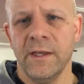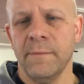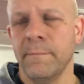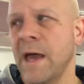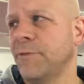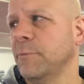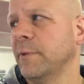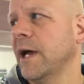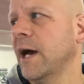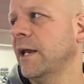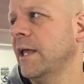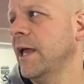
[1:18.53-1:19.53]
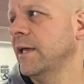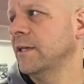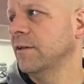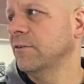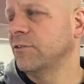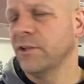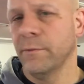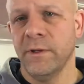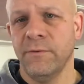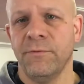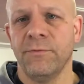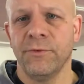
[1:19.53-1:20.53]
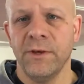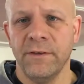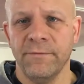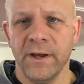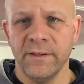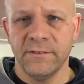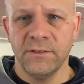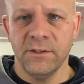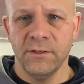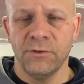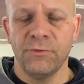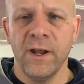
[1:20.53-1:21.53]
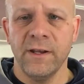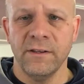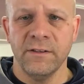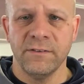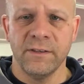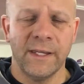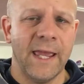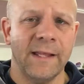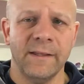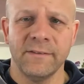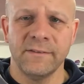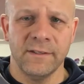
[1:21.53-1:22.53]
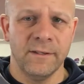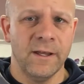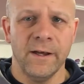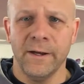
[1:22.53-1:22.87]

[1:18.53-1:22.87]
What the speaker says: Matthew McConaughey gives some free advice to his friend and is like, hey, listen,